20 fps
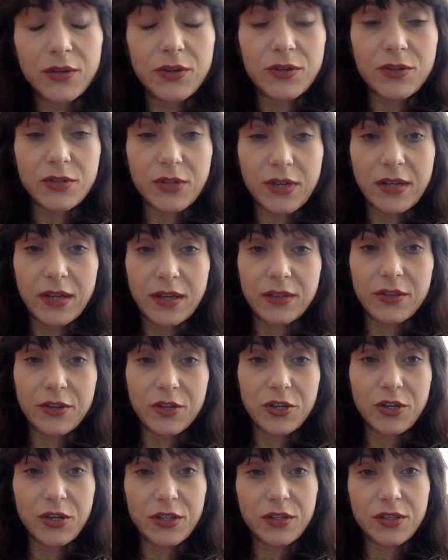trying to get their
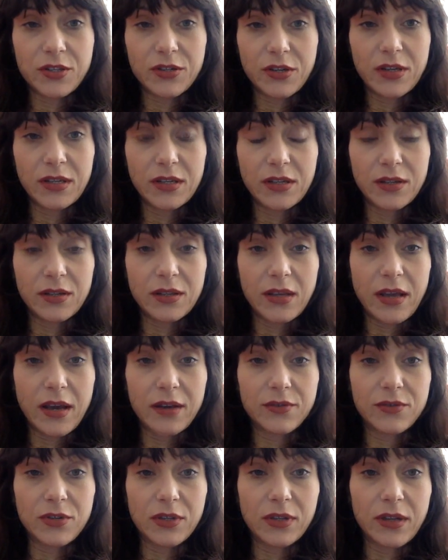shit straightened out in the
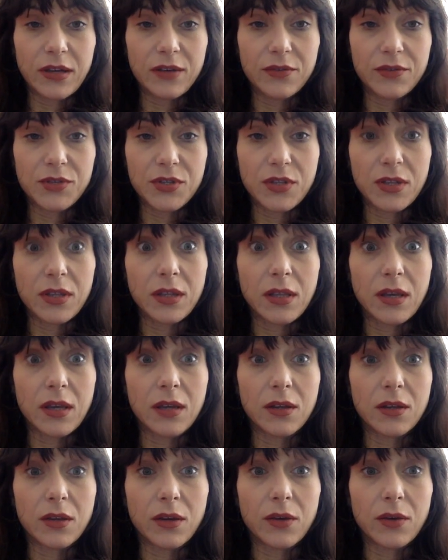afterlife so that they
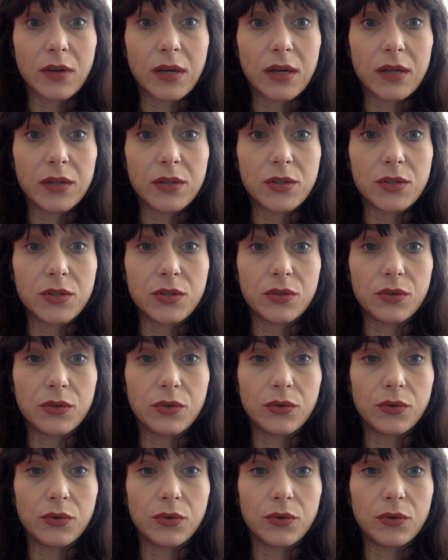can go on to
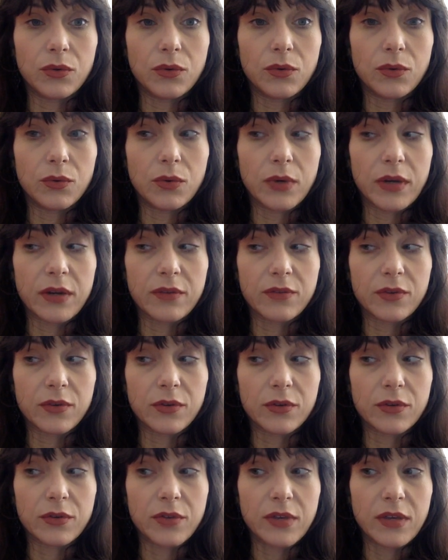whatever
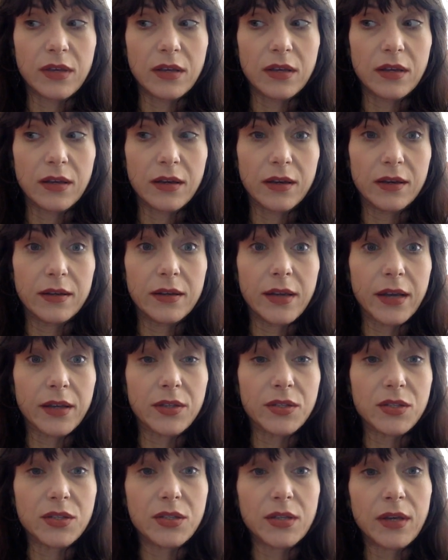the uh,
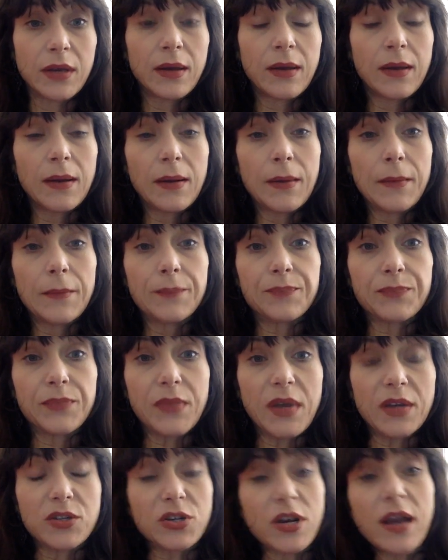next
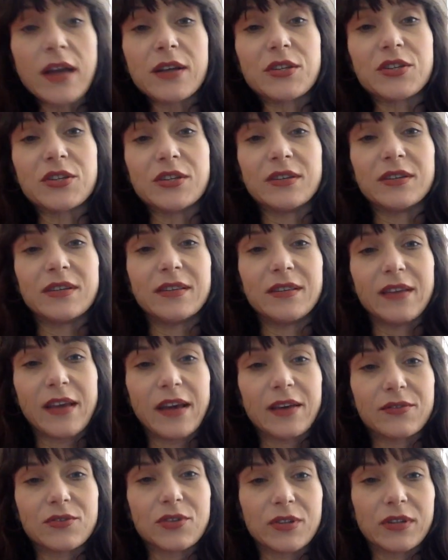attraction in the
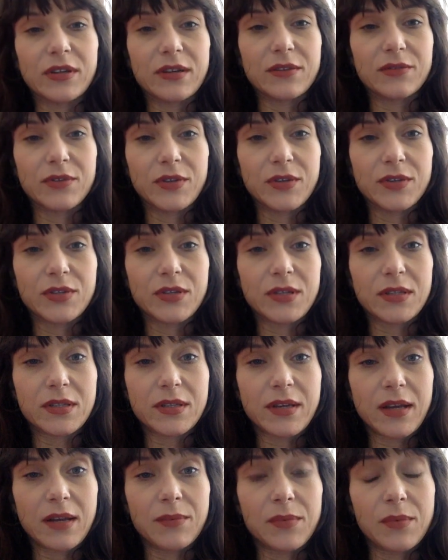afterlife is. And it's
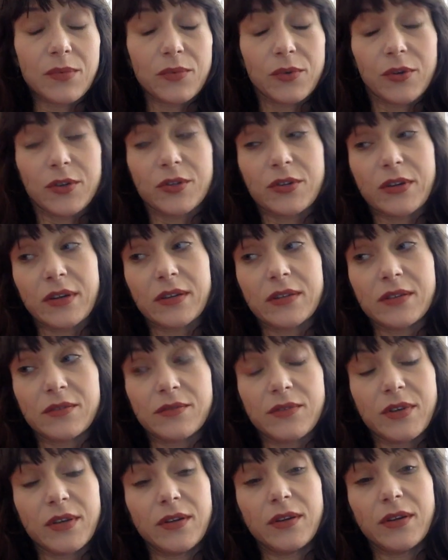got to be more attractive
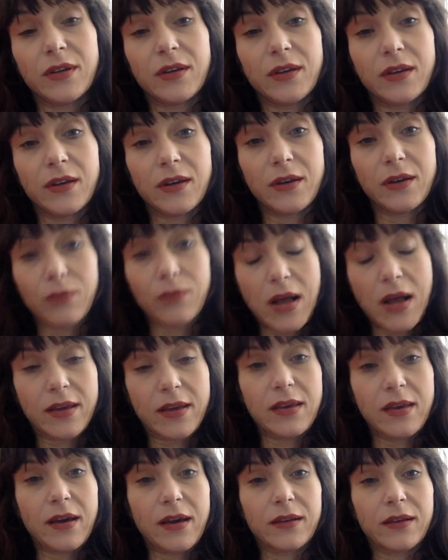than a
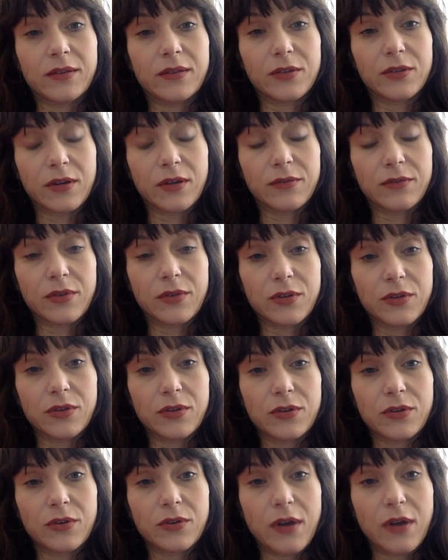rocky island off the
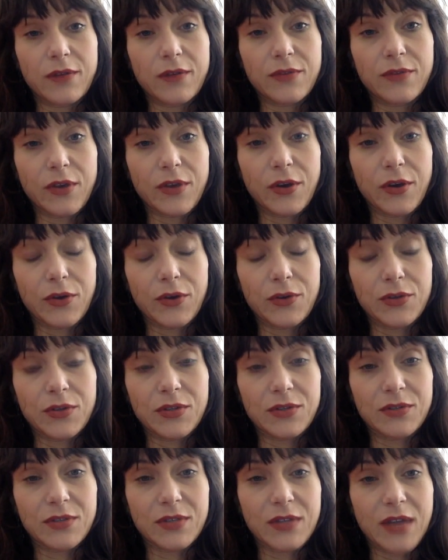off the coast
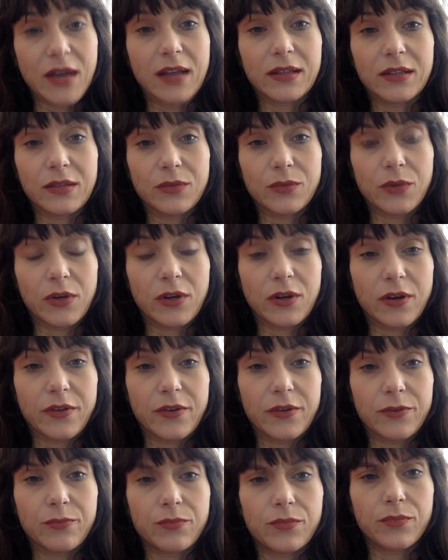of Scotland where all
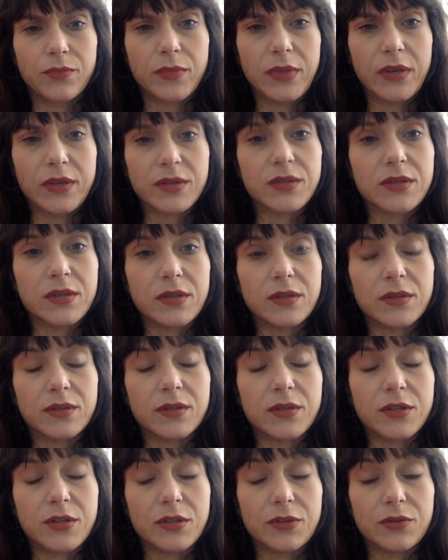there is
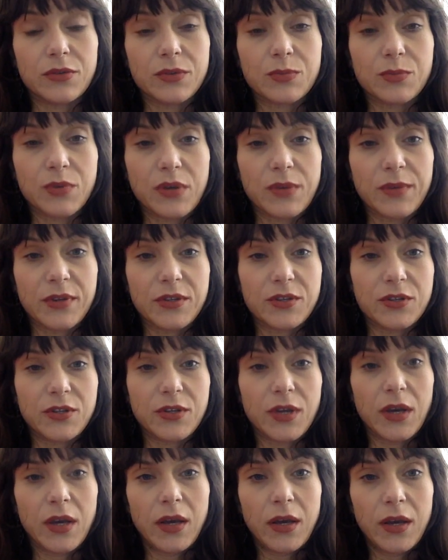to do is pretty much
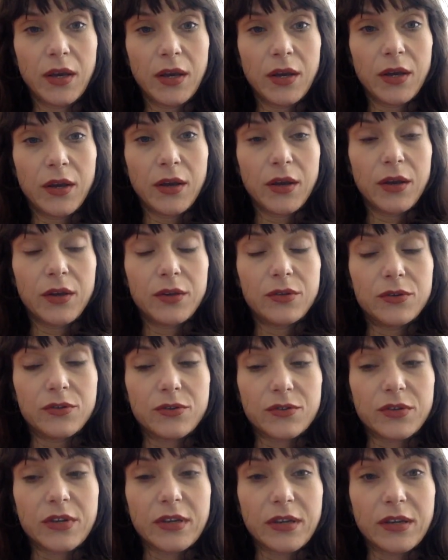
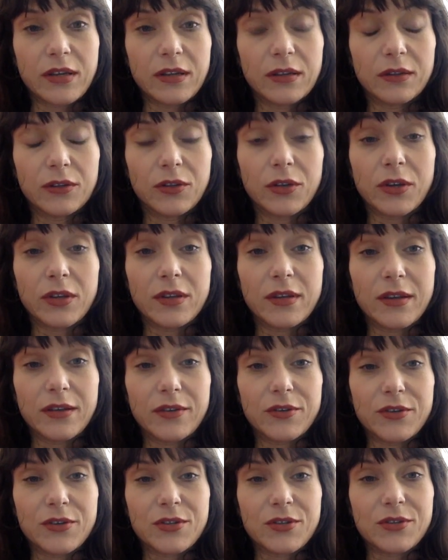drink and look at the other
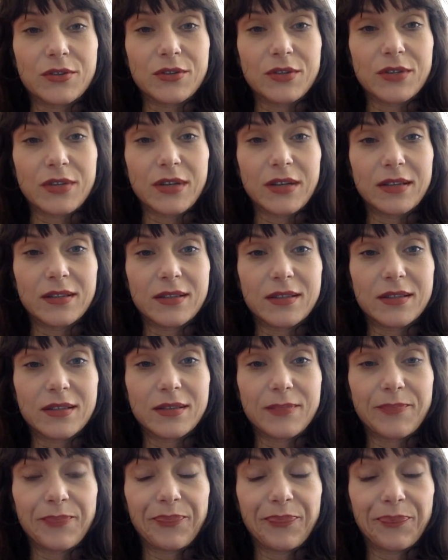suicides.
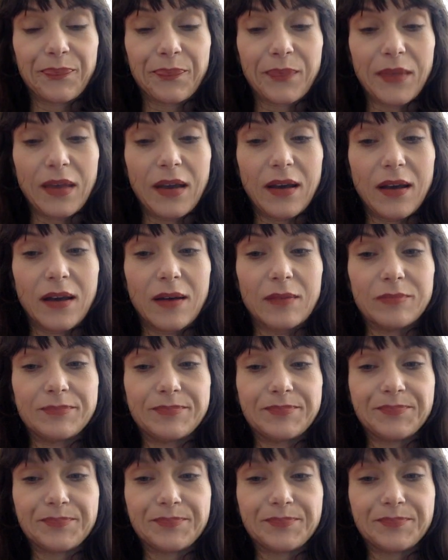Um,